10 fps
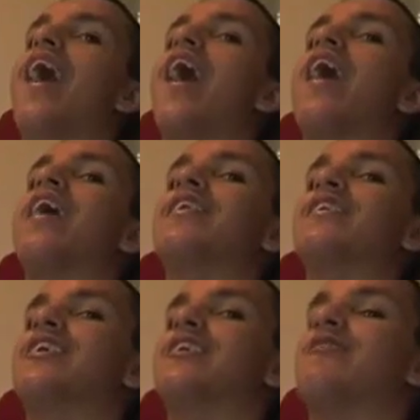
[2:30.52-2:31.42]

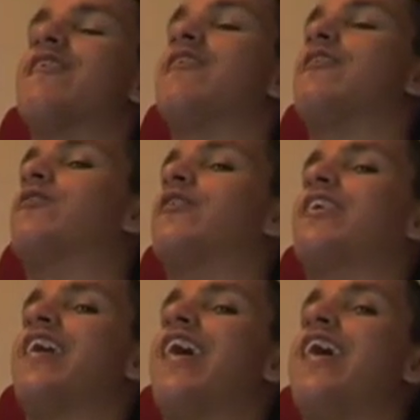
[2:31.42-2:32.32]
And it's very
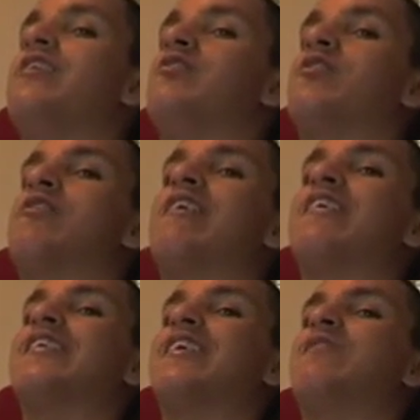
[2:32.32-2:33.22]
fun at Edgewood
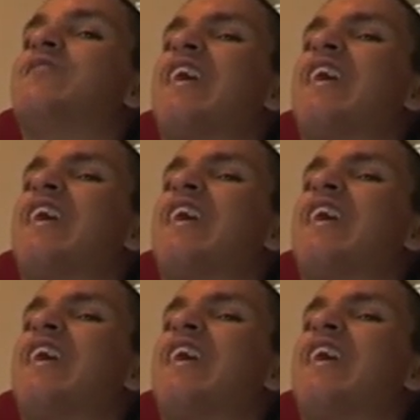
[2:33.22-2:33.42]
Road, I'm